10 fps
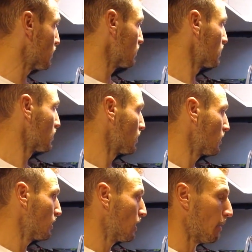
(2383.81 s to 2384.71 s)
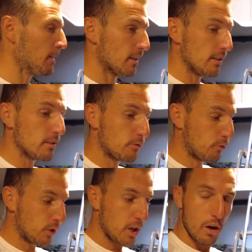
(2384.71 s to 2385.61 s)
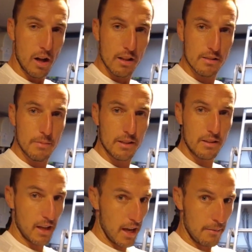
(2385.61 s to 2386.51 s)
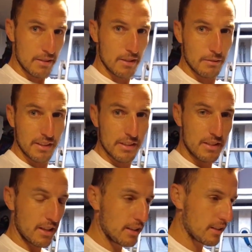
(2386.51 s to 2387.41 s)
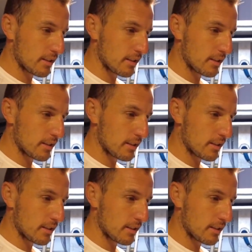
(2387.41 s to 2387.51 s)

boat. It is 3 hulls, but the Emmas are very skinny.